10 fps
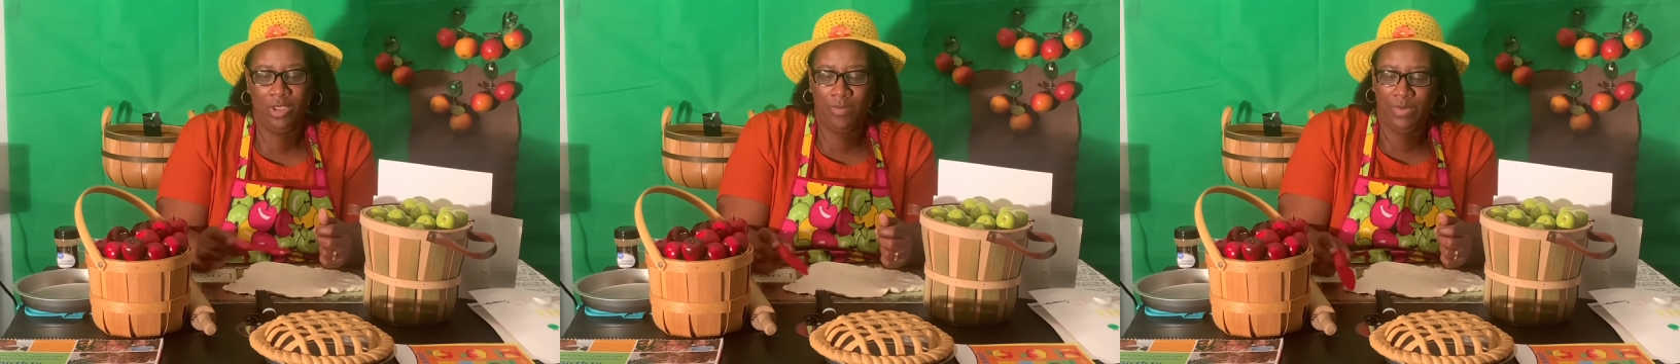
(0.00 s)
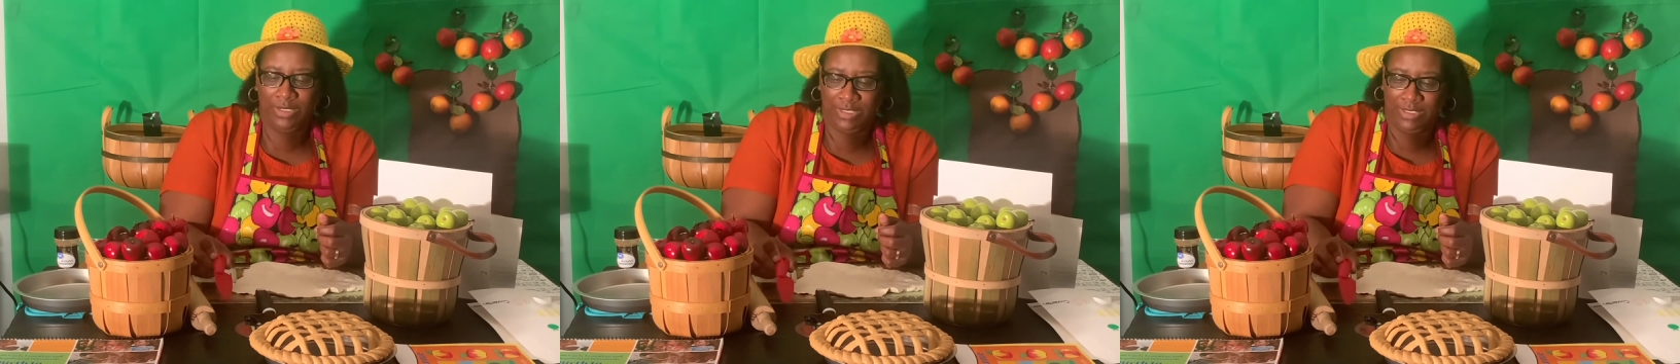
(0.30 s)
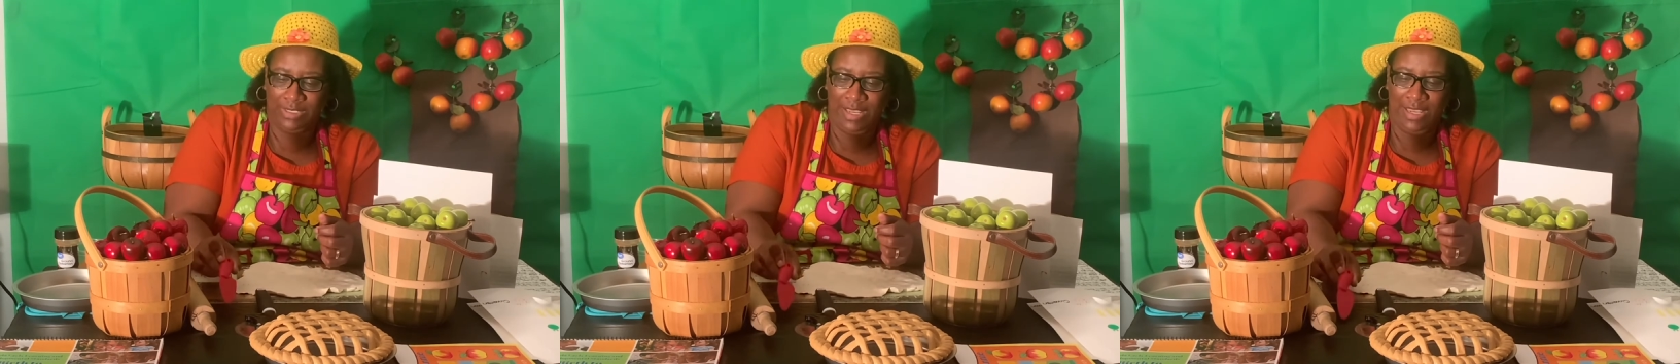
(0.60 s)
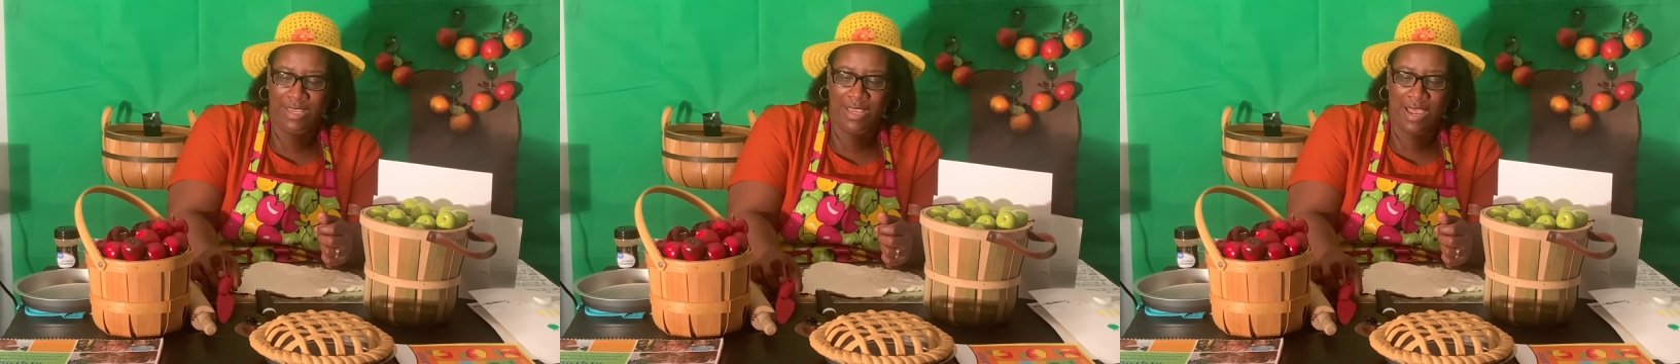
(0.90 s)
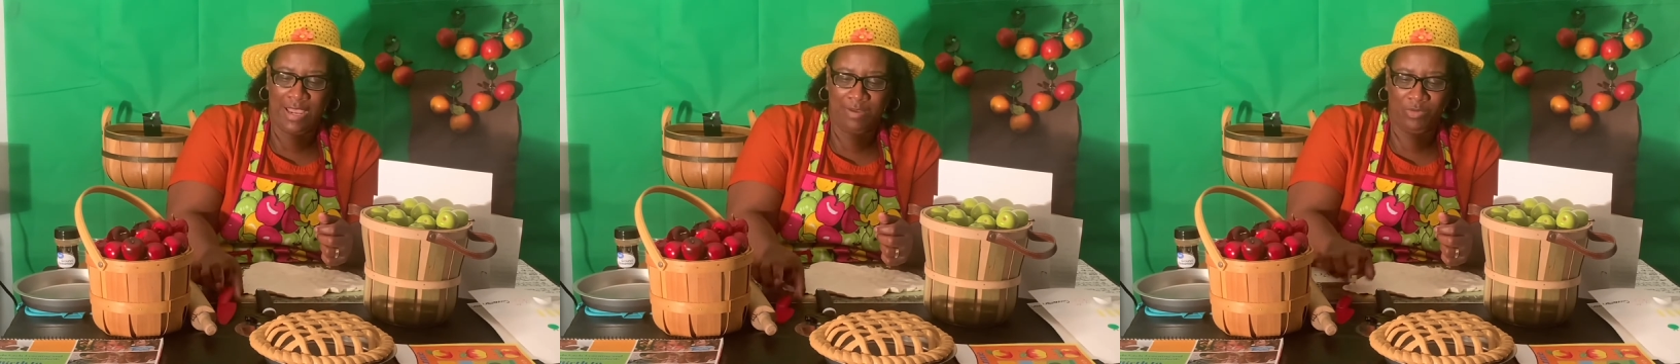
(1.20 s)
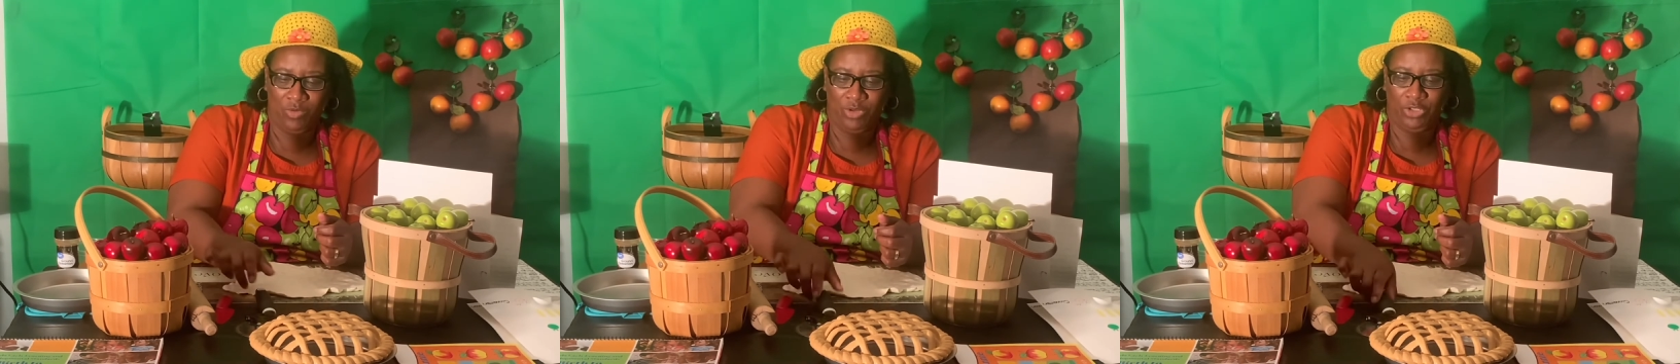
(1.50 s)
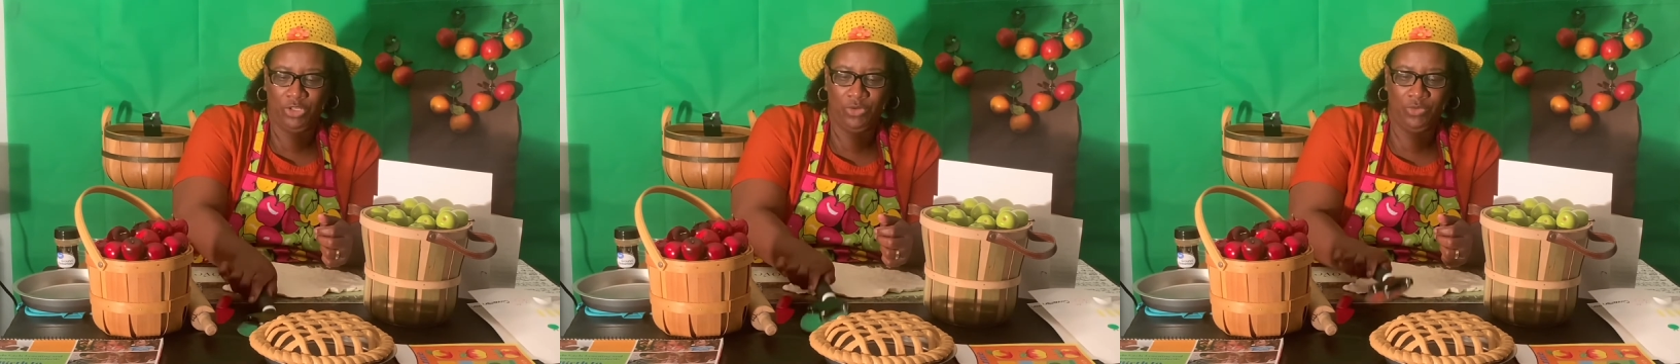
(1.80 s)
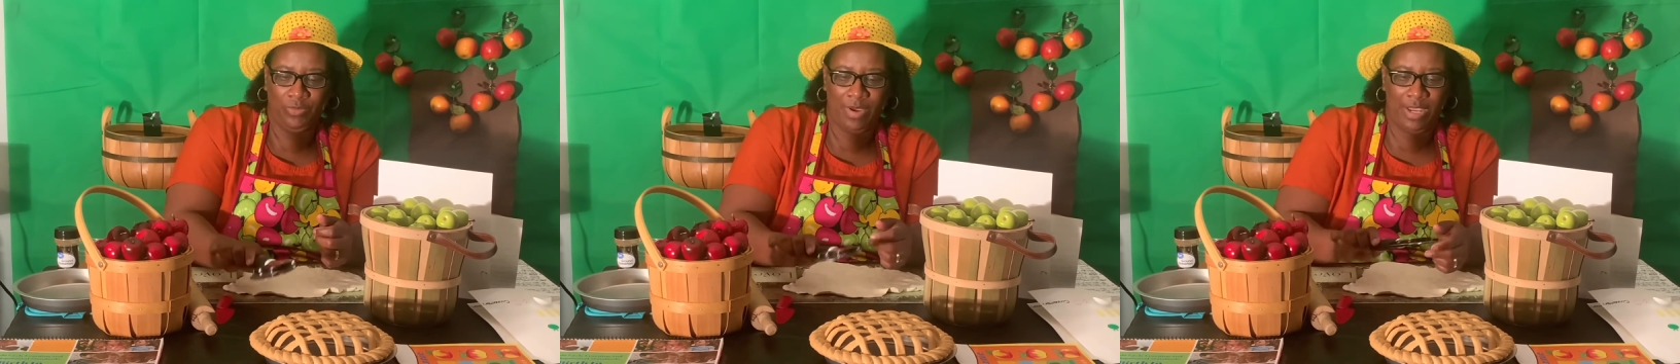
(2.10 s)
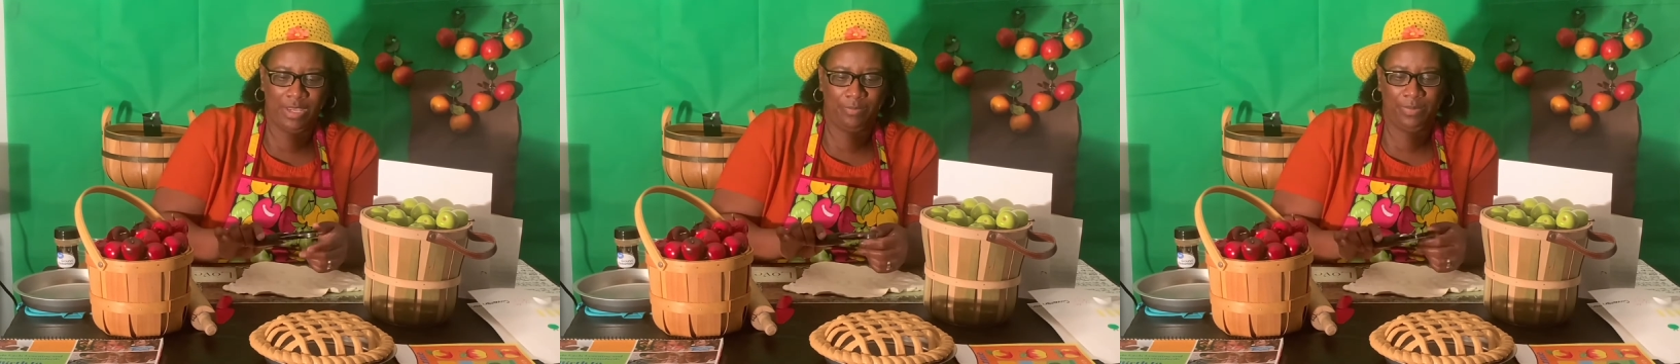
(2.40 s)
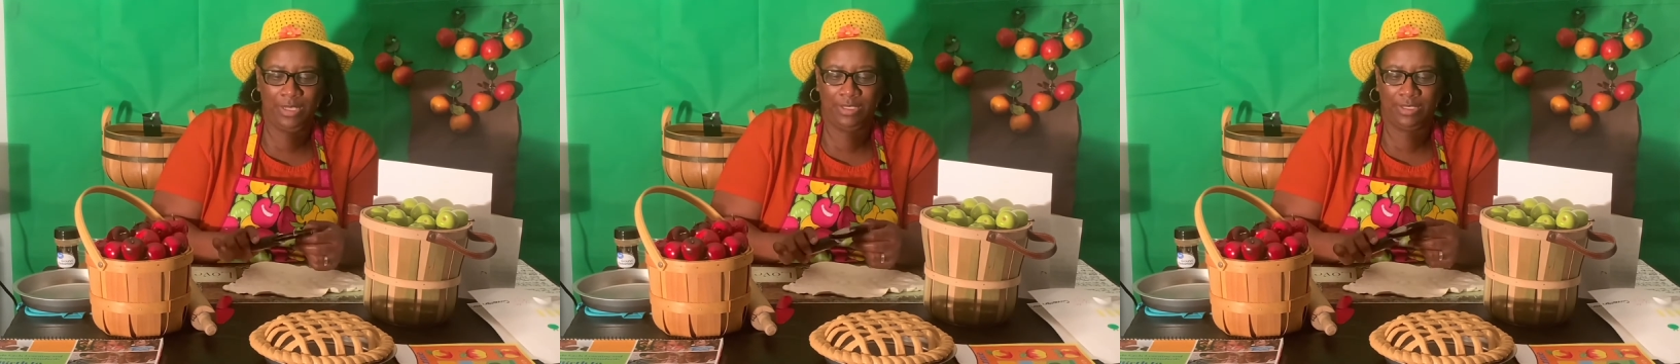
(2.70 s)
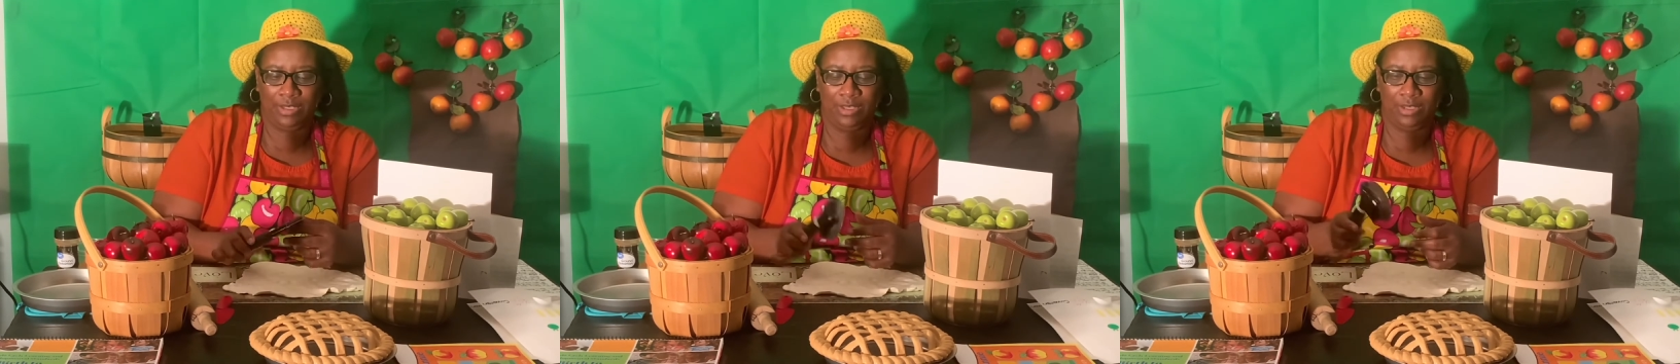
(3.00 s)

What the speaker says: But today I am going to use my pizza